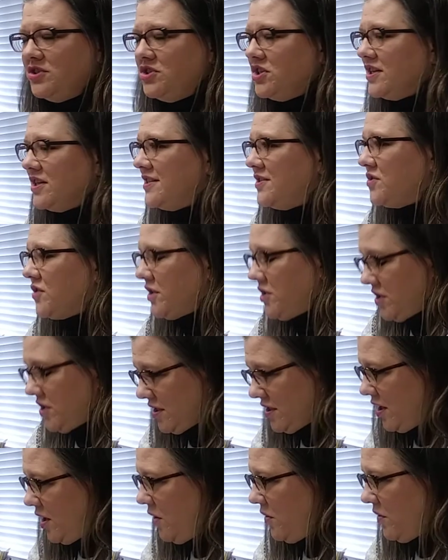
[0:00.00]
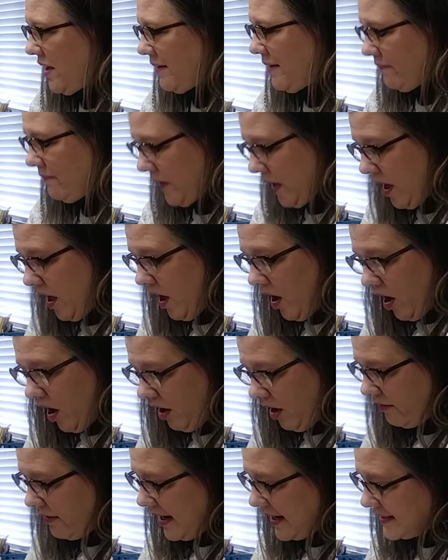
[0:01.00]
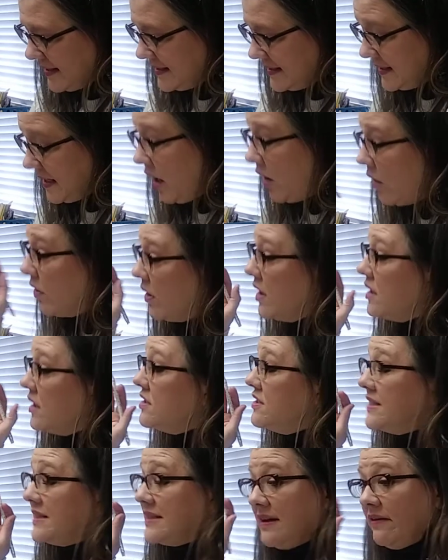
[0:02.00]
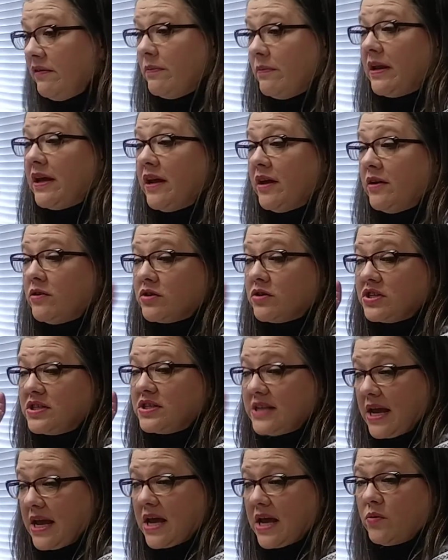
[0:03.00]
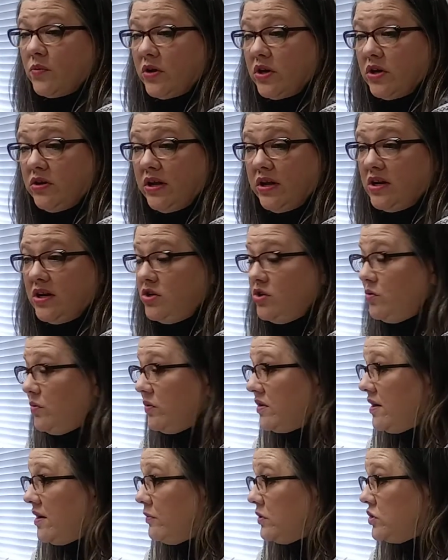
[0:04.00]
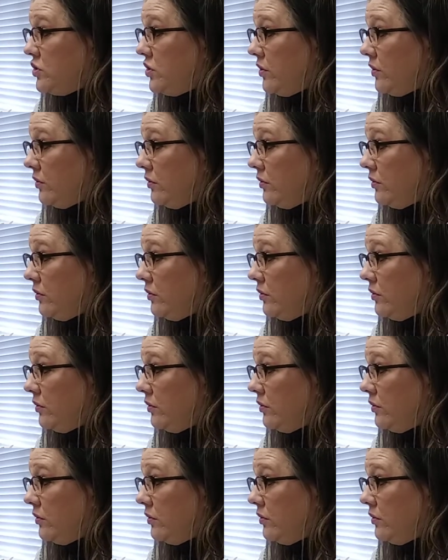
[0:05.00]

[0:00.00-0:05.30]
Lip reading: Just stretching. Okay. All right. So, does everybody understand what you need to do with number 2?